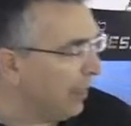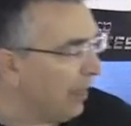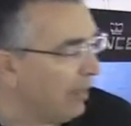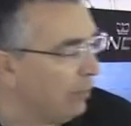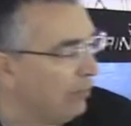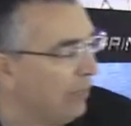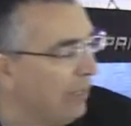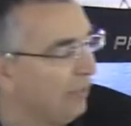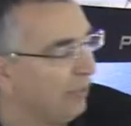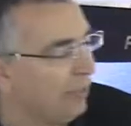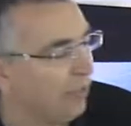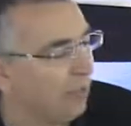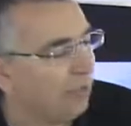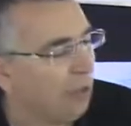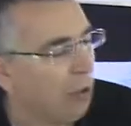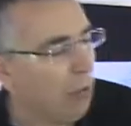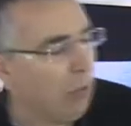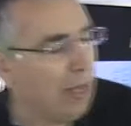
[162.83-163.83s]
And it means that
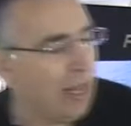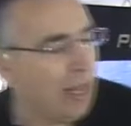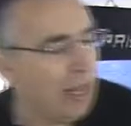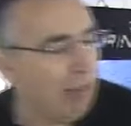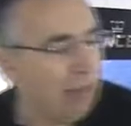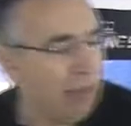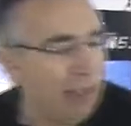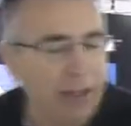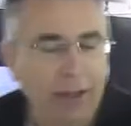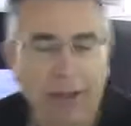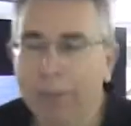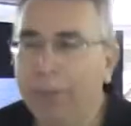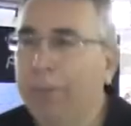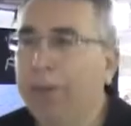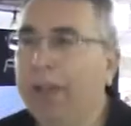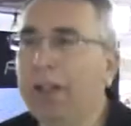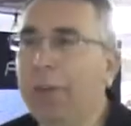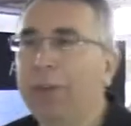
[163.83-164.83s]
this whole area
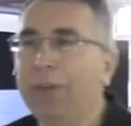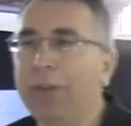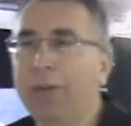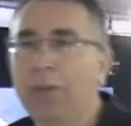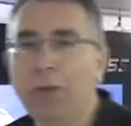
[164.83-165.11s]
becomes a